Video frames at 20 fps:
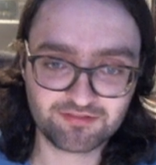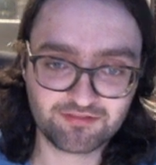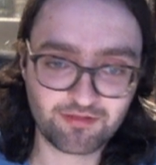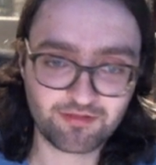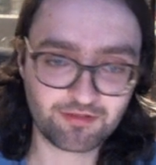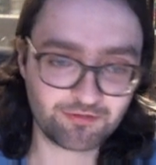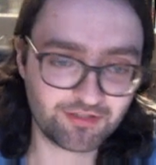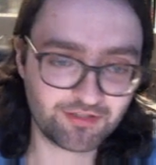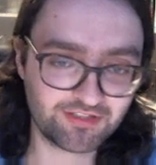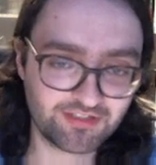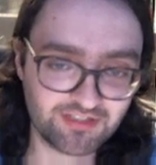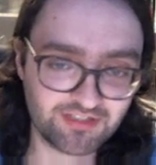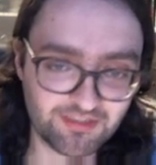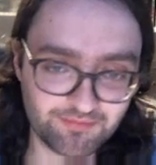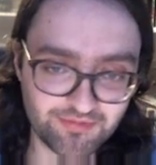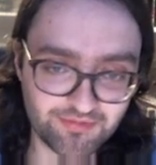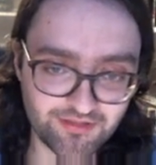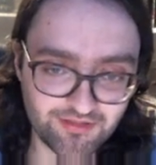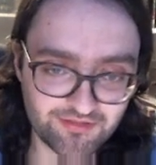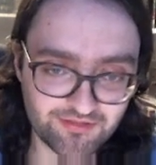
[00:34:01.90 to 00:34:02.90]
the critical
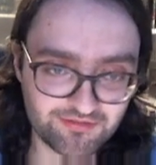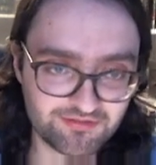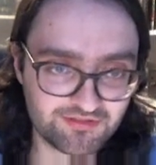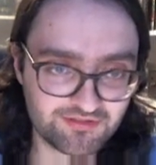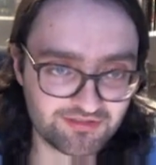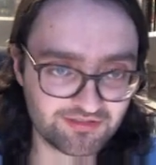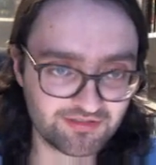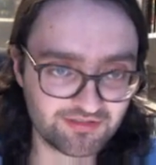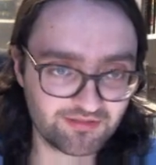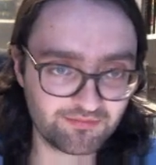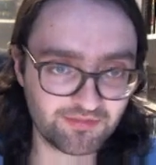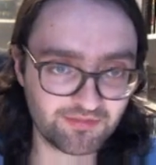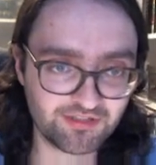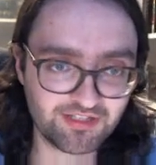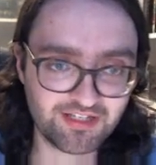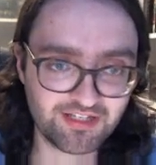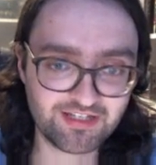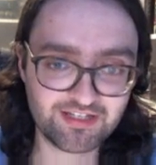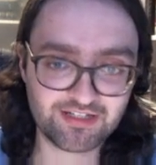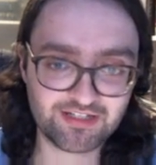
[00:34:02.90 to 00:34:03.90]
approach, but
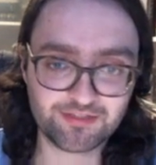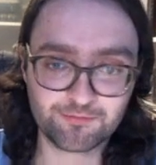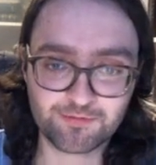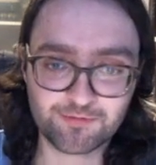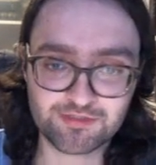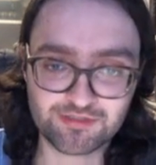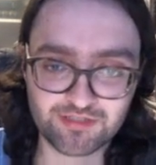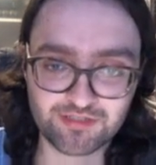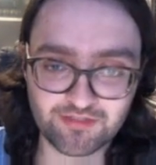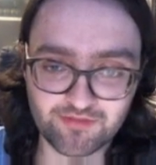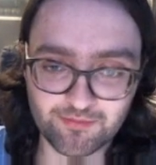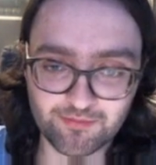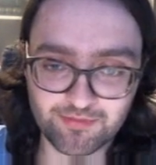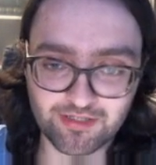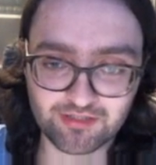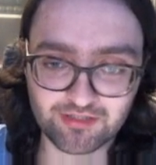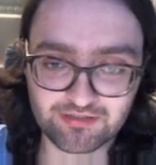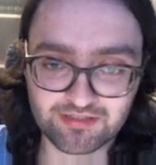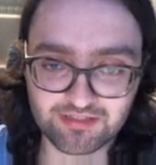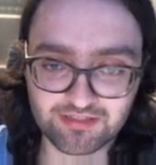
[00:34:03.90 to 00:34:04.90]
here we should have
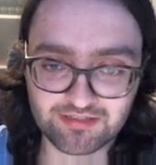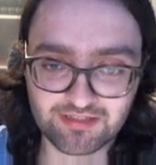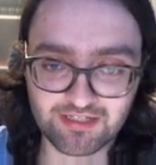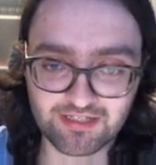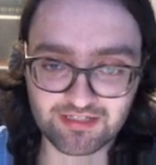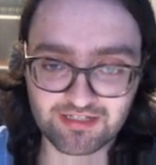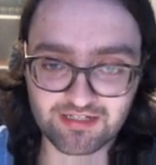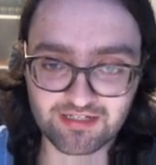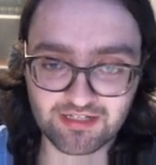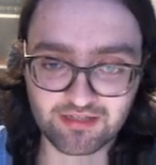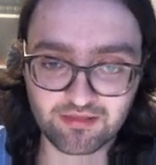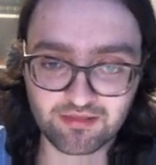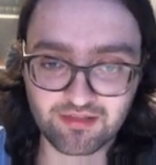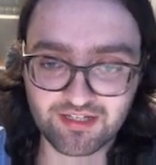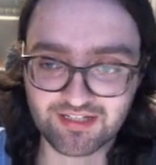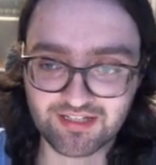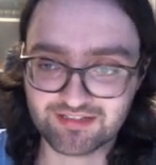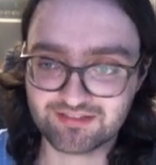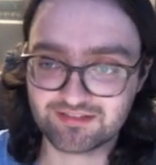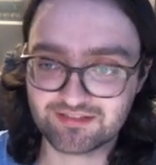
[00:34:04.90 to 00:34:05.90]
apparently taken like
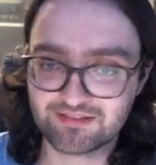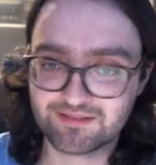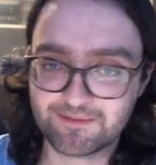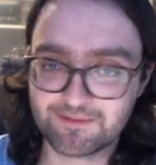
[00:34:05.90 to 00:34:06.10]
this.